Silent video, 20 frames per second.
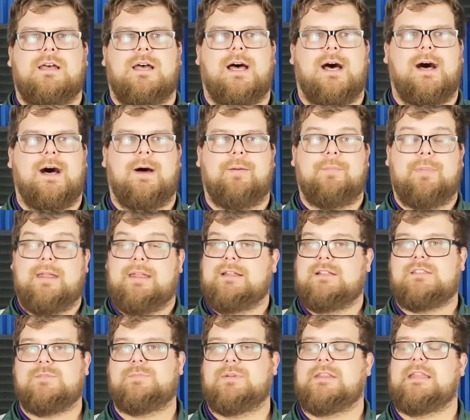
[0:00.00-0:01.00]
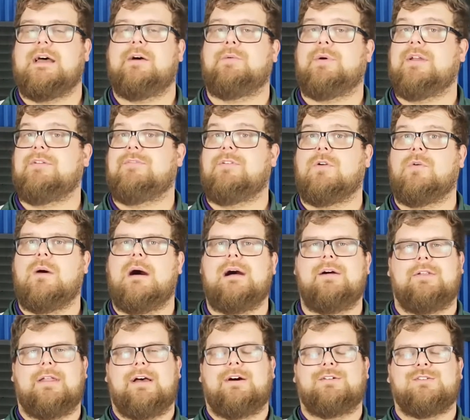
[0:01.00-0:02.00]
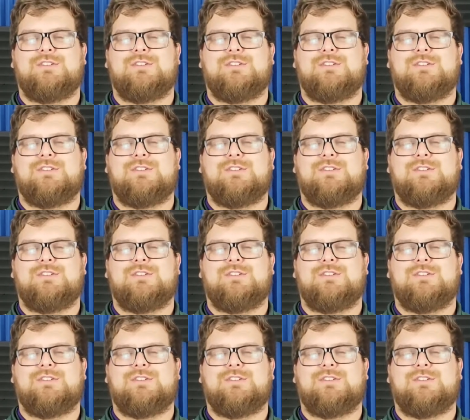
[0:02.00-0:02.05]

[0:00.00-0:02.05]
And it's been that way for a while now.